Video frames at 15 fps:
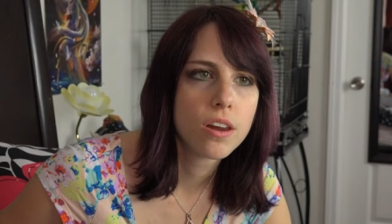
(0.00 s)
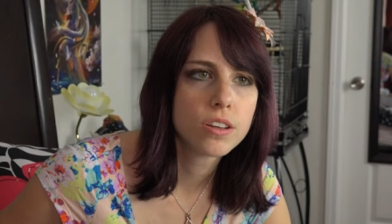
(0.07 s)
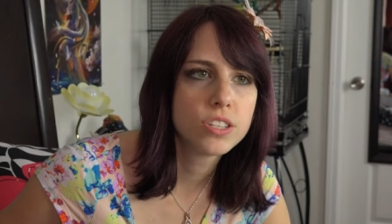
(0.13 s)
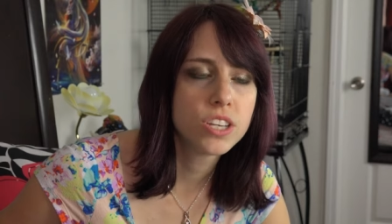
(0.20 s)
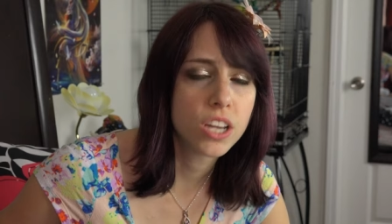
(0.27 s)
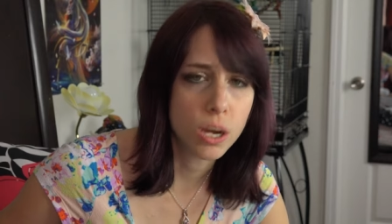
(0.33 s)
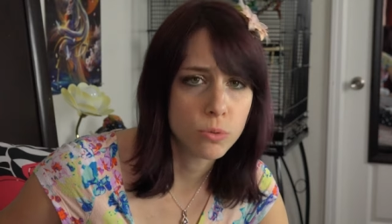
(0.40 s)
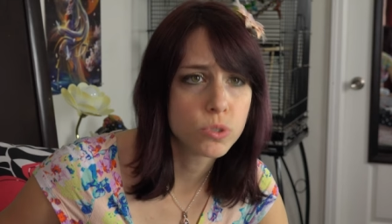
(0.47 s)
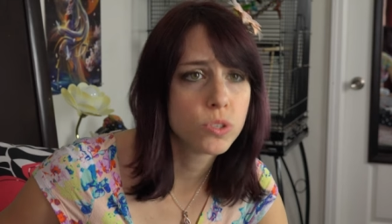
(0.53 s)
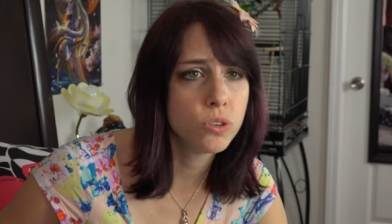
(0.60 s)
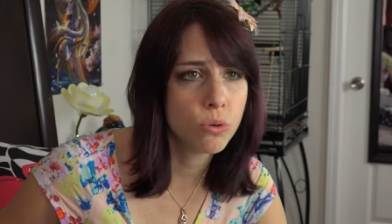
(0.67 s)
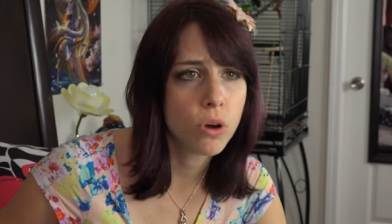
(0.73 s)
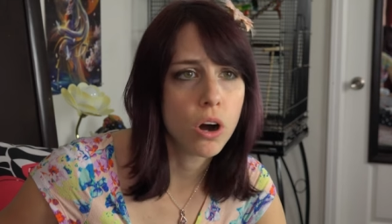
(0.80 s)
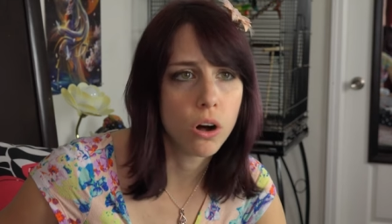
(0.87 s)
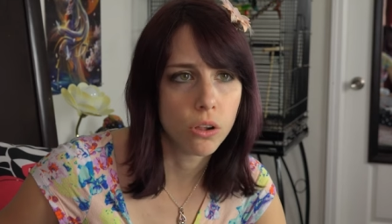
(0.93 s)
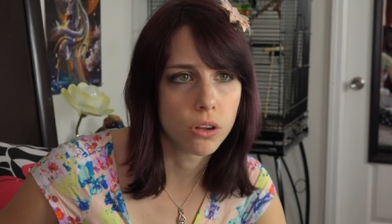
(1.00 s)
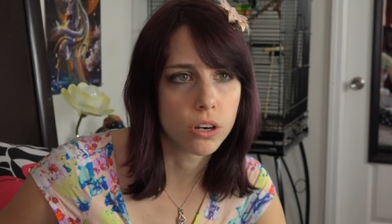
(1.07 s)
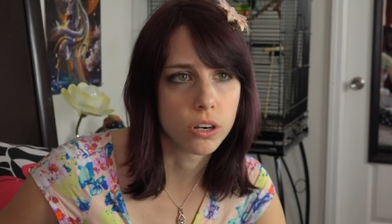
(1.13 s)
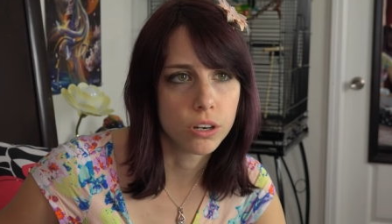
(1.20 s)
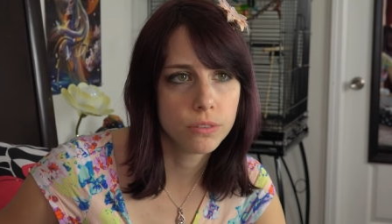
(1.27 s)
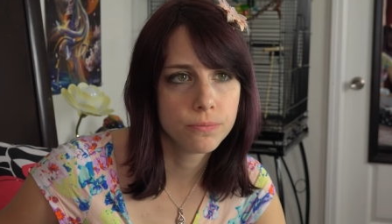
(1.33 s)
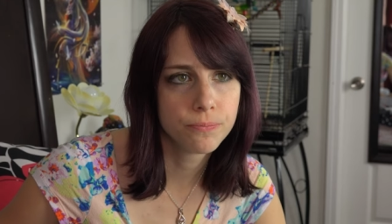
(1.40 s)
She comes when you call
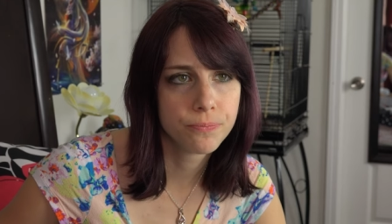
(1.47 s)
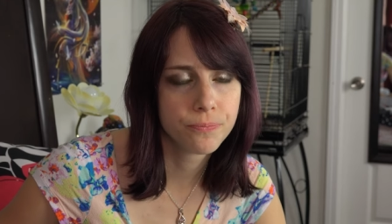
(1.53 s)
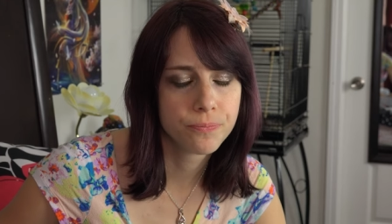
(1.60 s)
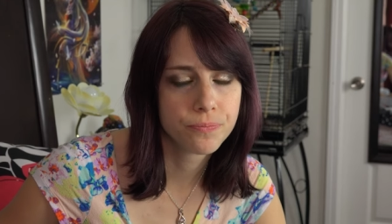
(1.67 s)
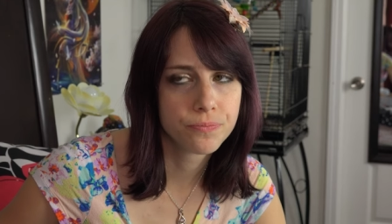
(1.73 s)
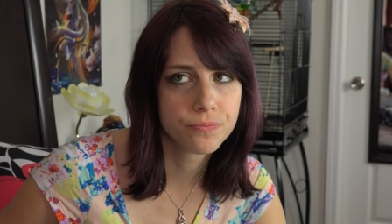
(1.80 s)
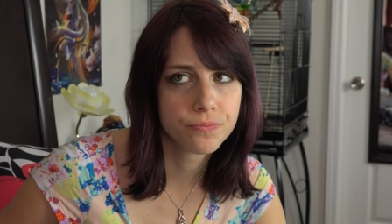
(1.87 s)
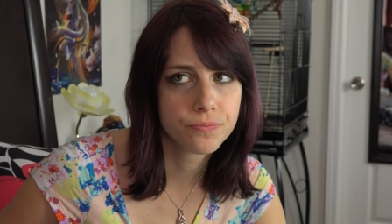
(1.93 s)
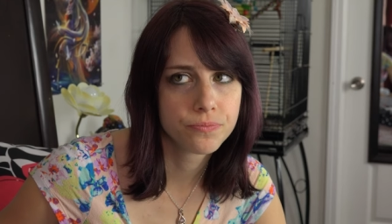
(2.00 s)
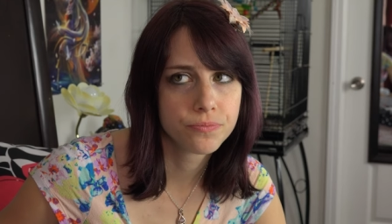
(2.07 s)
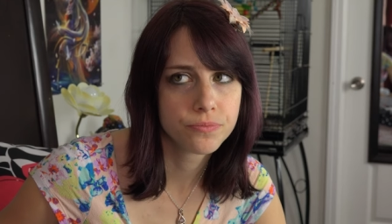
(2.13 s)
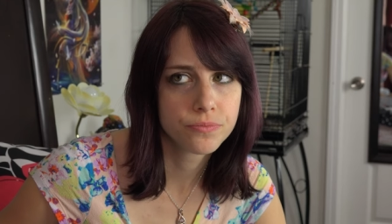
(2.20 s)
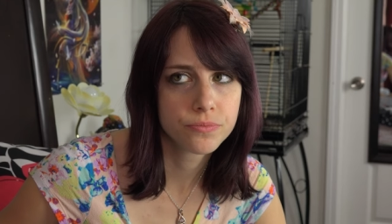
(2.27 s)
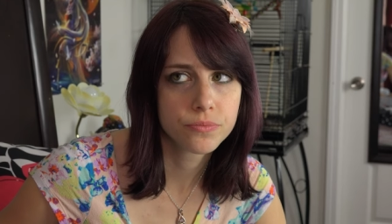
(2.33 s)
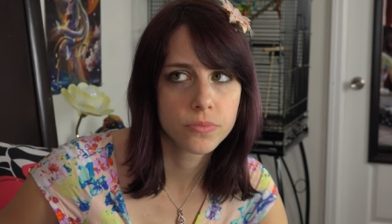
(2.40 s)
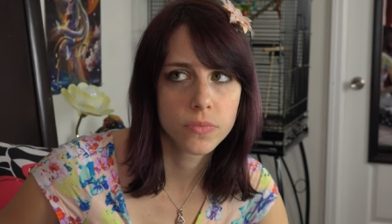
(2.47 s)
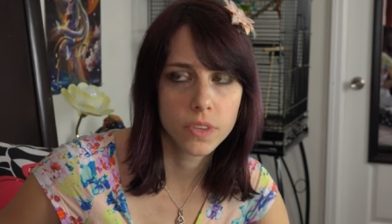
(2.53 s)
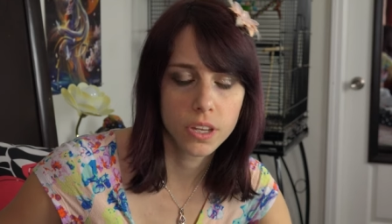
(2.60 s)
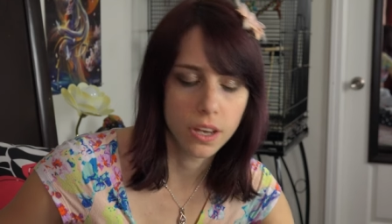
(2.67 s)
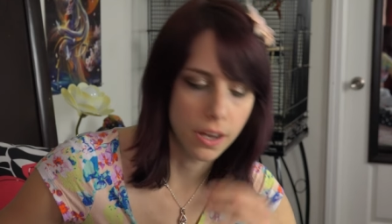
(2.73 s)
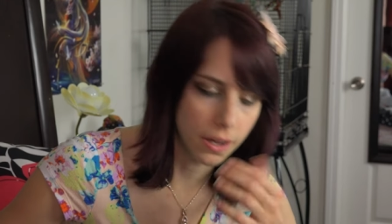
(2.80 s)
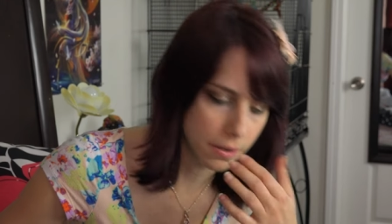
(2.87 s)
her.
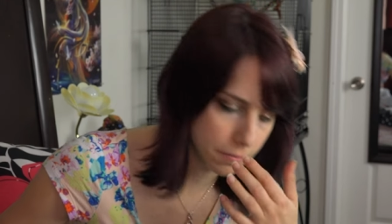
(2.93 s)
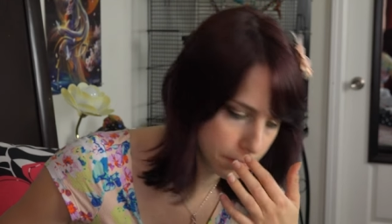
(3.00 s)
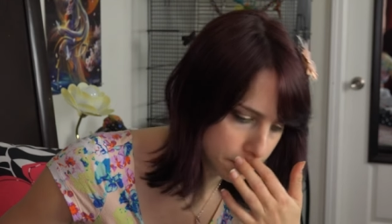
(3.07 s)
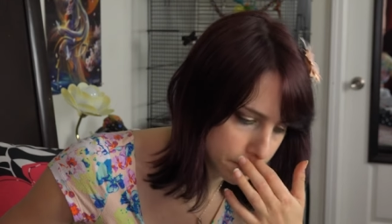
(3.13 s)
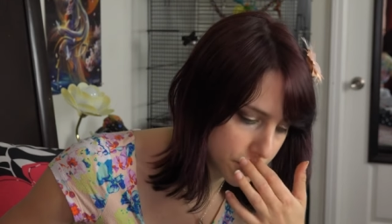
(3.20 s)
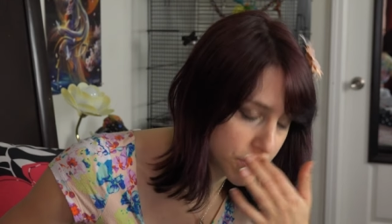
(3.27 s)
Um,